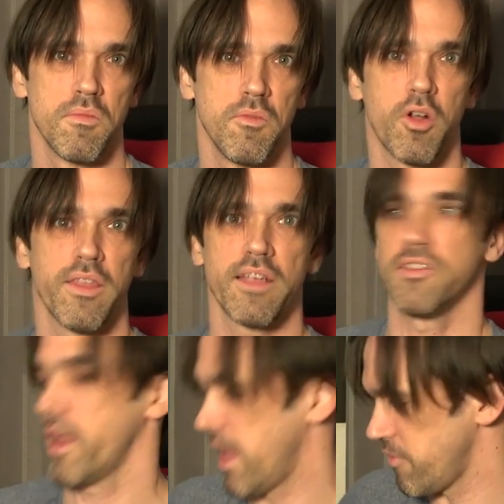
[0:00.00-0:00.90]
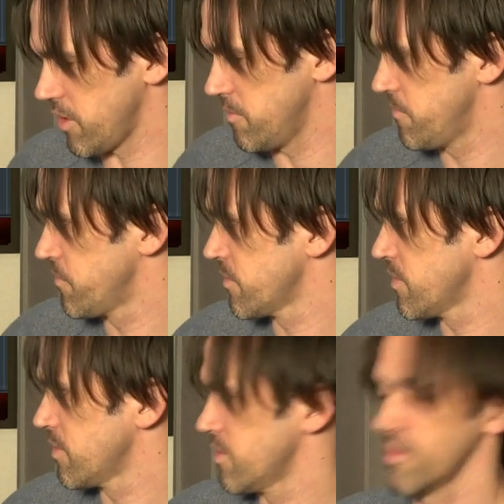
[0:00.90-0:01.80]
Okay, that's not heavy.
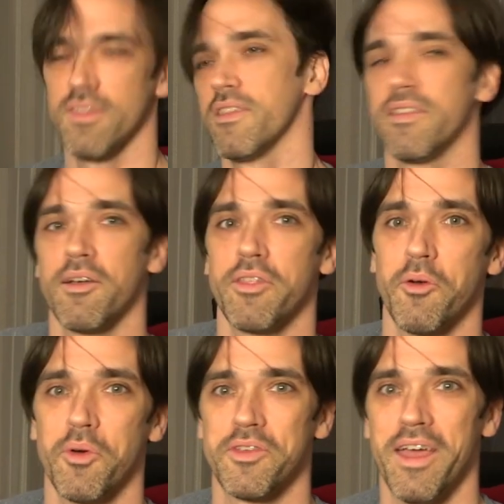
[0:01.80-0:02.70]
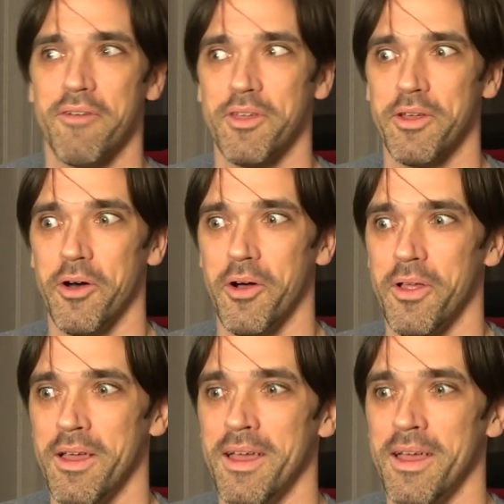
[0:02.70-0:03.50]
That wasn't heavy at all.